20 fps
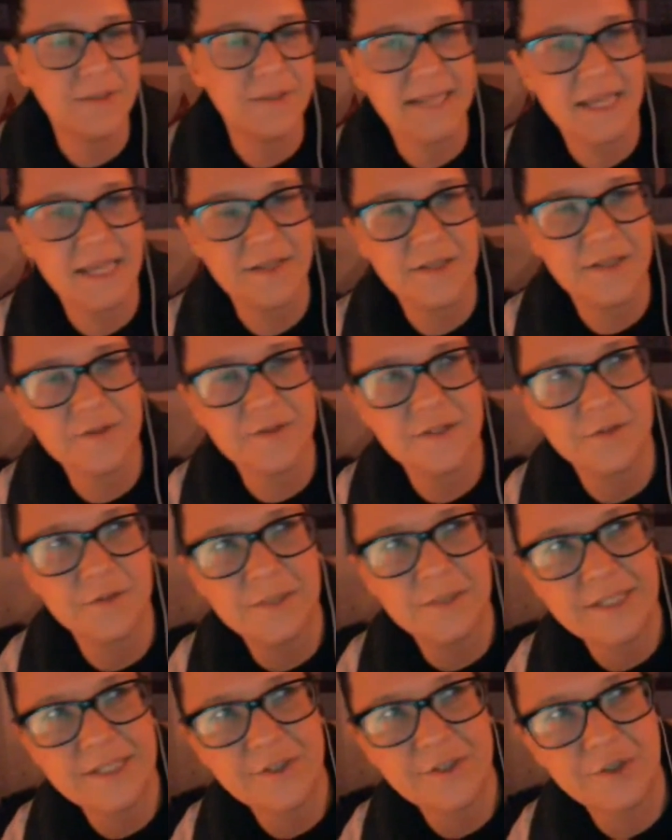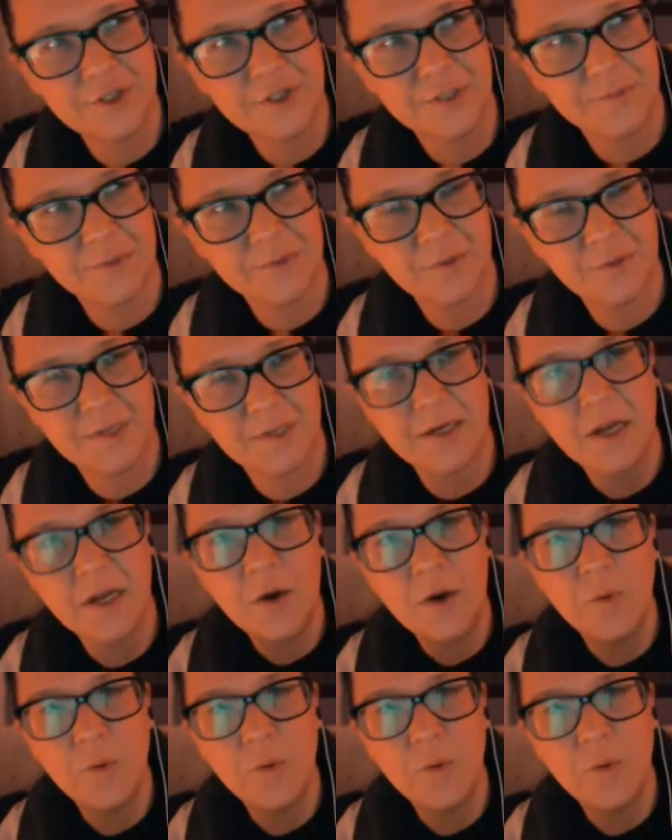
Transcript: is that there's a relationship between